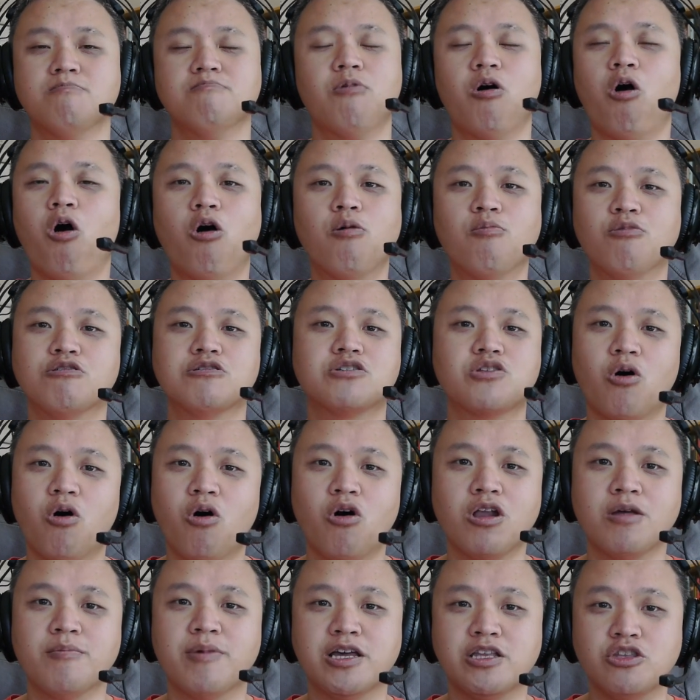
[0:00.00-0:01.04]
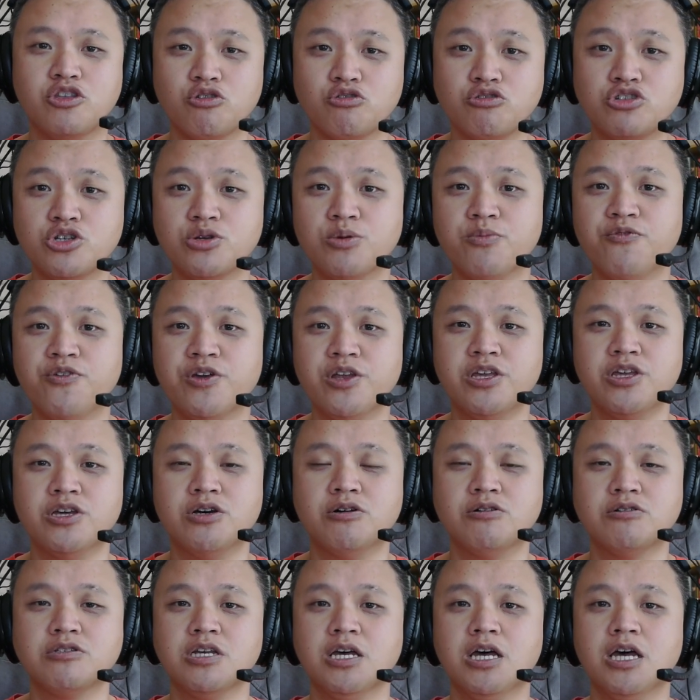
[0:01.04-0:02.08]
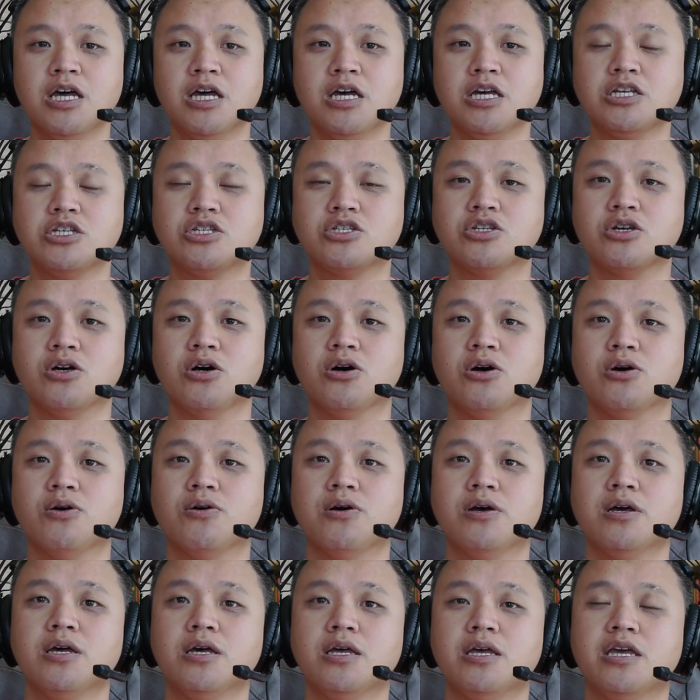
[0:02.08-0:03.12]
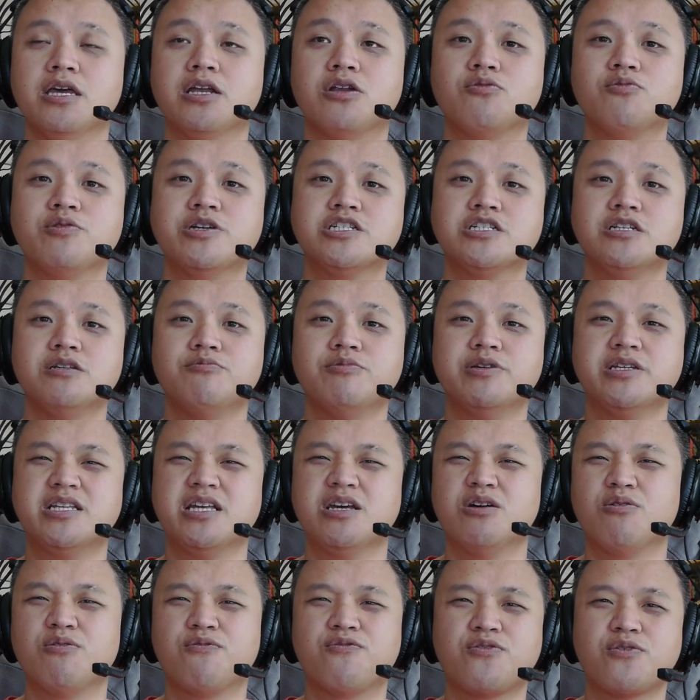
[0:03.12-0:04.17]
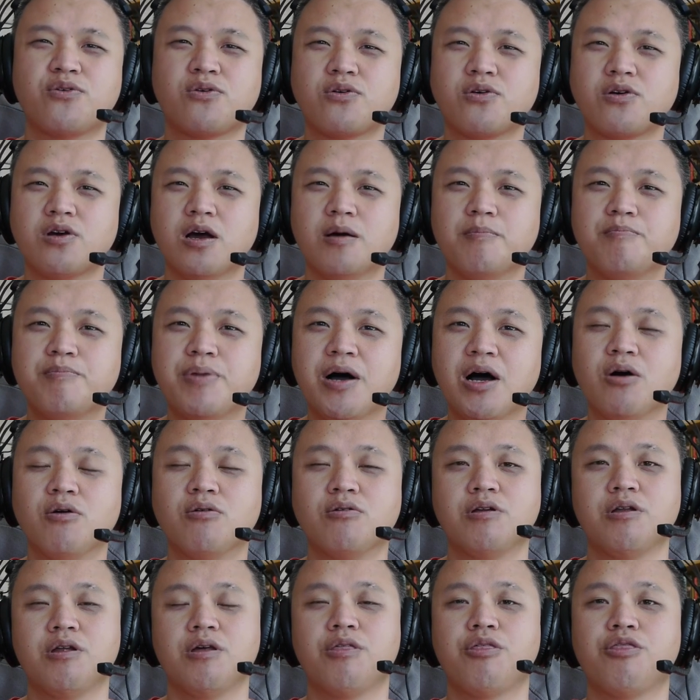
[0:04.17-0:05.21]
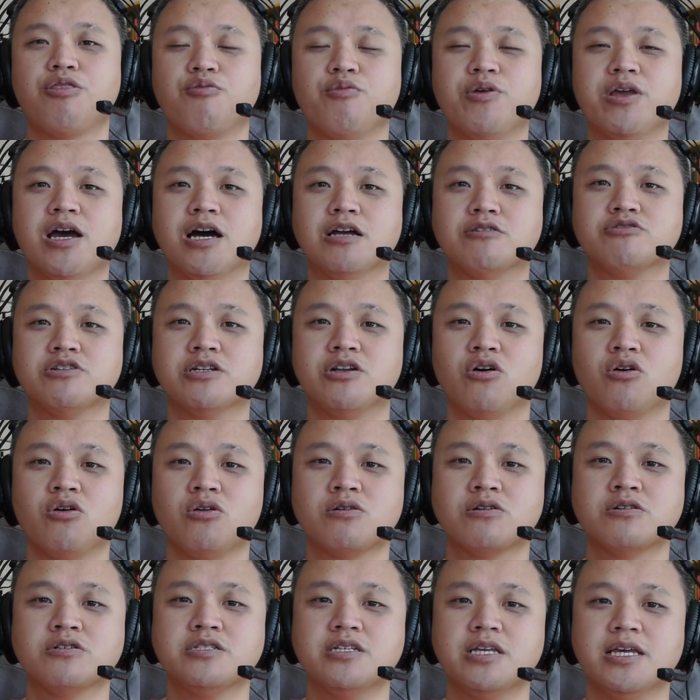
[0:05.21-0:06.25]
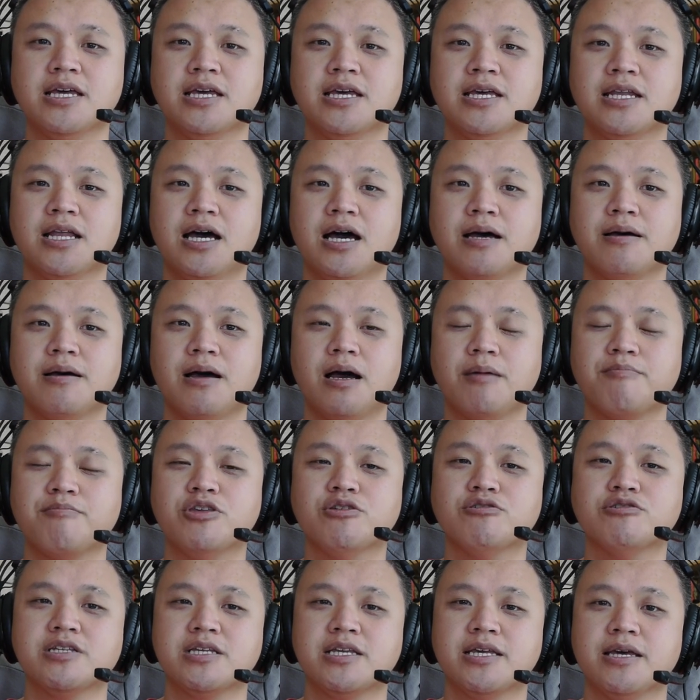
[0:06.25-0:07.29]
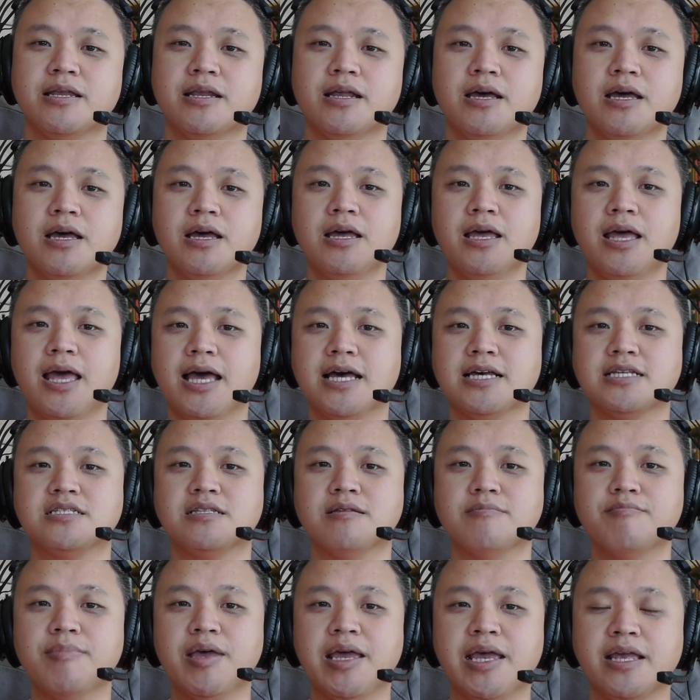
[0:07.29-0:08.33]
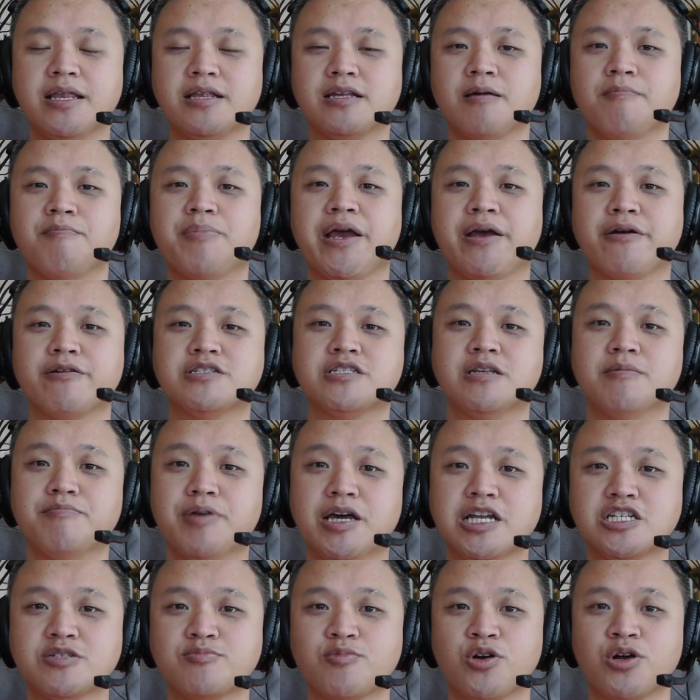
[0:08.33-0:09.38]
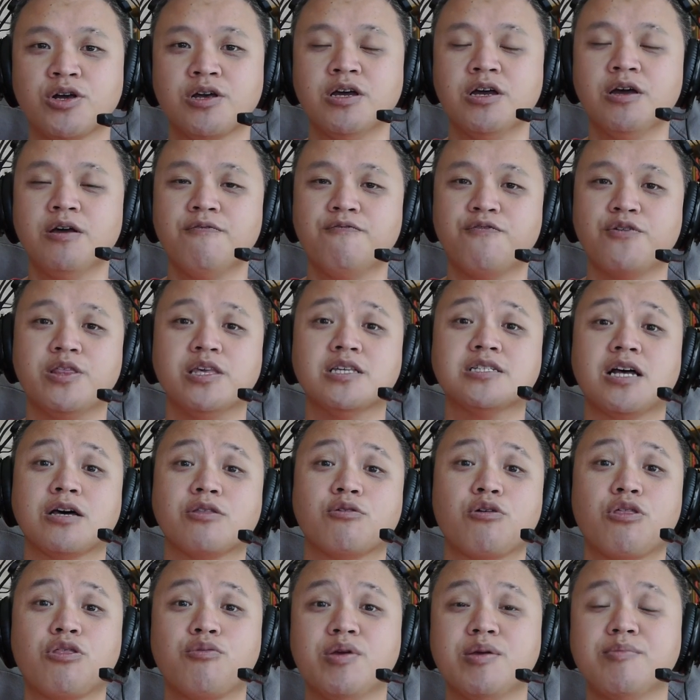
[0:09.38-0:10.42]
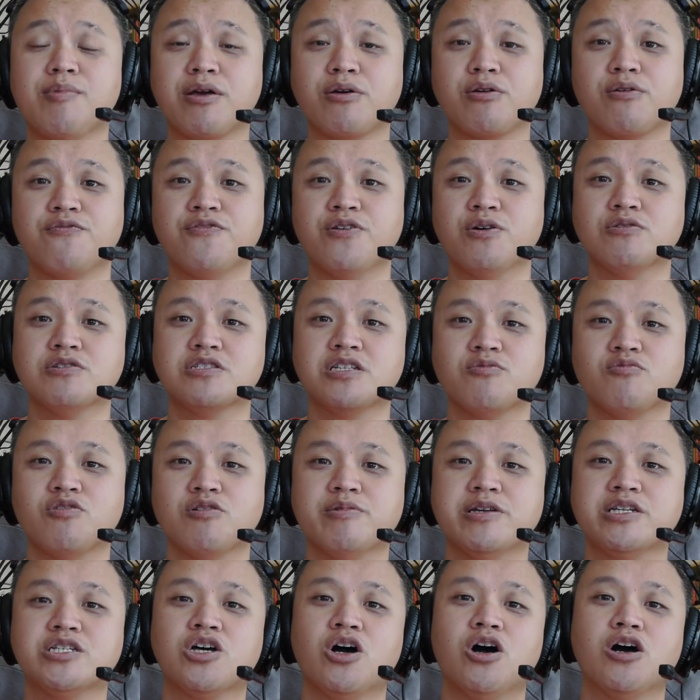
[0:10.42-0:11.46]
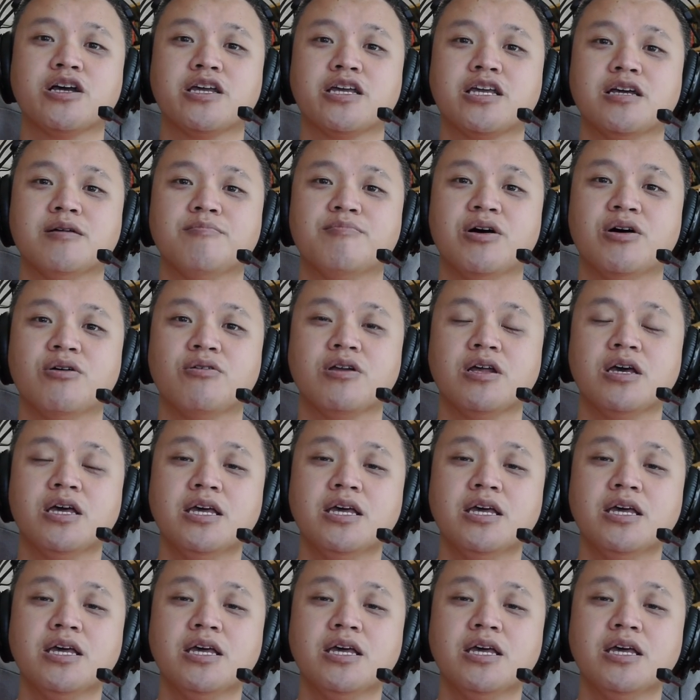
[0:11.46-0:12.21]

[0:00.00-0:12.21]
almost all of my YouTube videos. So it originally retailed for about $300 and I, am using it as the main comparison benchmark for these other three microphones that we'll be talking about